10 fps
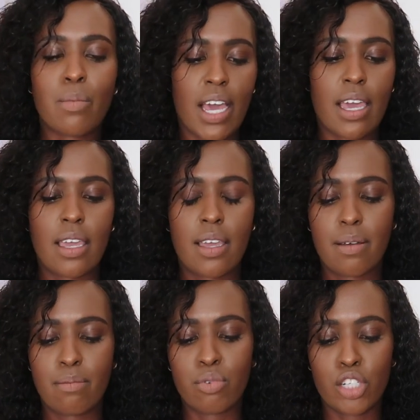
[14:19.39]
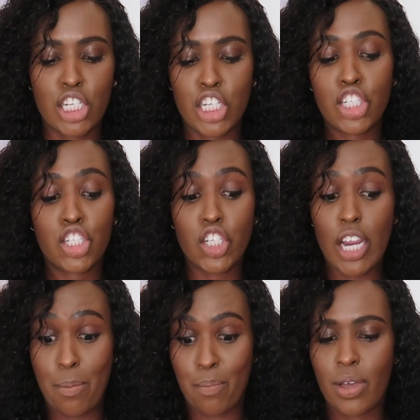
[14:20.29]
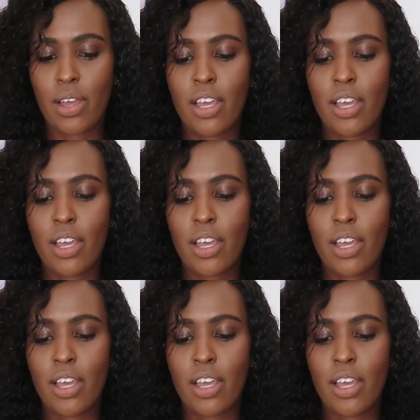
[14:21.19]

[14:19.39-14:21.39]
my body shape.